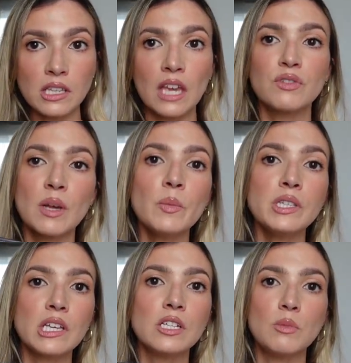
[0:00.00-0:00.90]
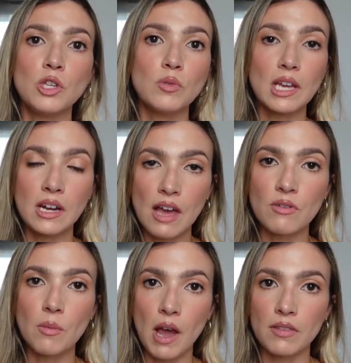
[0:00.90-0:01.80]
like if someone said to me, you can
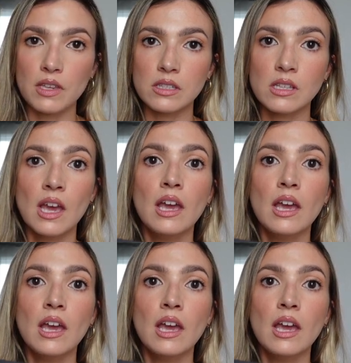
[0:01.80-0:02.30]
never buy this